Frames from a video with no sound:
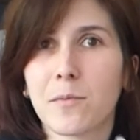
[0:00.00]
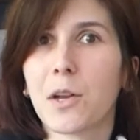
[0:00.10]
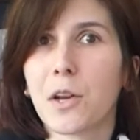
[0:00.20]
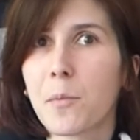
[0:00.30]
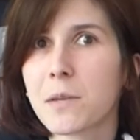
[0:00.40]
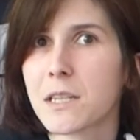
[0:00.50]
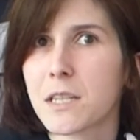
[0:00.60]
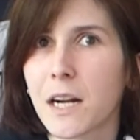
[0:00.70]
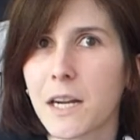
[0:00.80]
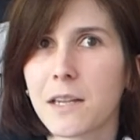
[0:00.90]
an omni
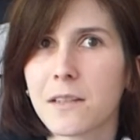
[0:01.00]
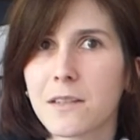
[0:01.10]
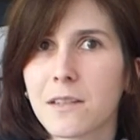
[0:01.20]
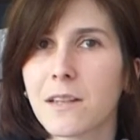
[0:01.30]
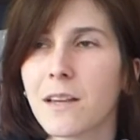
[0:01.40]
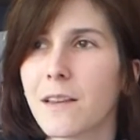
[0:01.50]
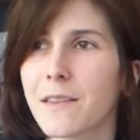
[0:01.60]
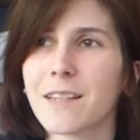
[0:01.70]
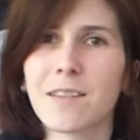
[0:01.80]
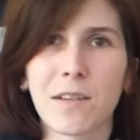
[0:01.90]
diet,
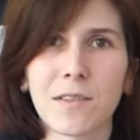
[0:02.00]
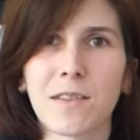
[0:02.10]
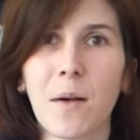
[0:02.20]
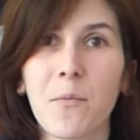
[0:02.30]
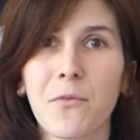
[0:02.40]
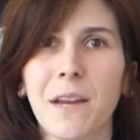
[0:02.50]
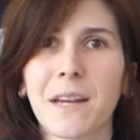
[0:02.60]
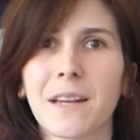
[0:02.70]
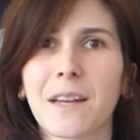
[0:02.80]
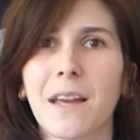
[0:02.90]
that's still
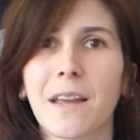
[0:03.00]
something.